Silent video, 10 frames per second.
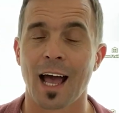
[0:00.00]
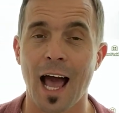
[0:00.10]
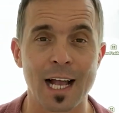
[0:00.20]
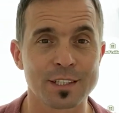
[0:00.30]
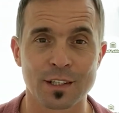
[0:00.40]

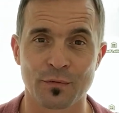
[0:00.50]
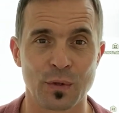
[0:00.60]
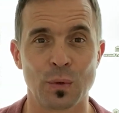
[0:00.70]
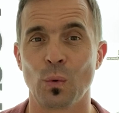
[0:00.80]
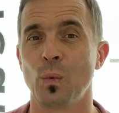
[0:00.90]
asked of
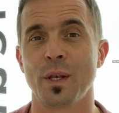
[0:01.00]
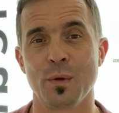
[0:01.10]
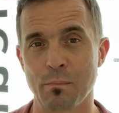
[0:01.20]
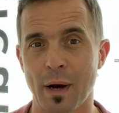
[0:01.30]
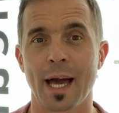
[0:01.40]
you when
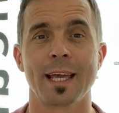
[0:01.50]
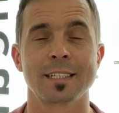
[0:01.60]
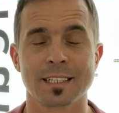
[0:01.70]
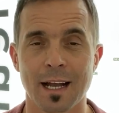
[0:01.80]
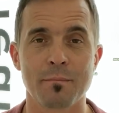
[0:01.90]
you're buying
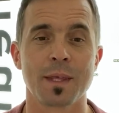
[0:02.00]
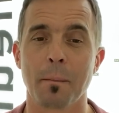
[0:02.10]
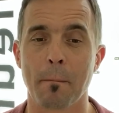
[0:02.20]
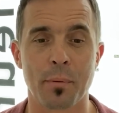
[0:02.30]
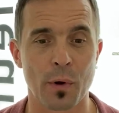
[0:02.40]

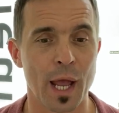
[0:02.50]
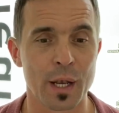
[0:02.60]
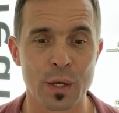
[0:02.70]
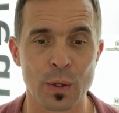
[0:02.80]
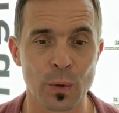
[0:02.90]
something
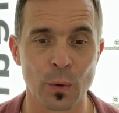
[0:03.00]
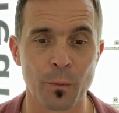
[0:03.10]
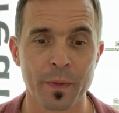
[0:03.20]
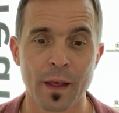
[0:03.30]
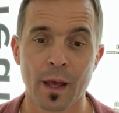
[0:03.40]
brand
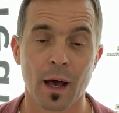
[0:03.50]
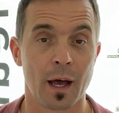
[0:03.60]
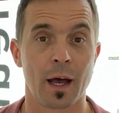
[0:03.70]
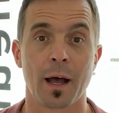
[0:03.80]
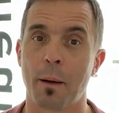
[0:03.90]
new.
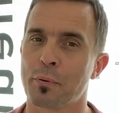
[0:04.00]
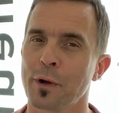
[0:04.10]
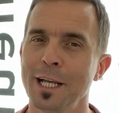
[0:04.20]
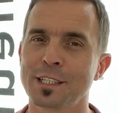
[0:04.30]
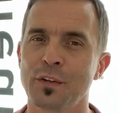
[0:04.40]

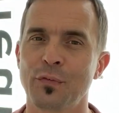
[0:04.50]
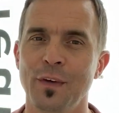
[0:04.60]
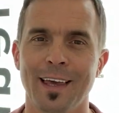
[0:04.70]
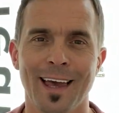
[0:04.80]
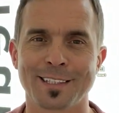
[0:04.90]
Appraisal
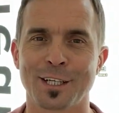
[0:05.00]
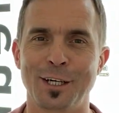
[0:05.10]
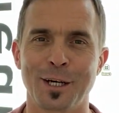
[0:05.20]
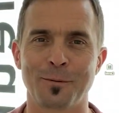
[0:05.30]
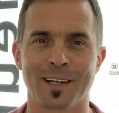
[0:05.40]
fee, it's a
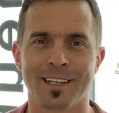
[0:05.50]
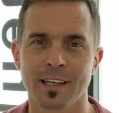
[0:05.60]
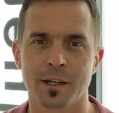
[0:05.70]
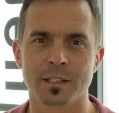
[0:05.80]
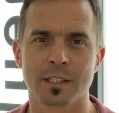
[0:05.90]
good one.
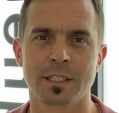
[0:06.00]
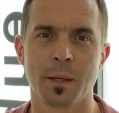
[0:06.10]
Here's a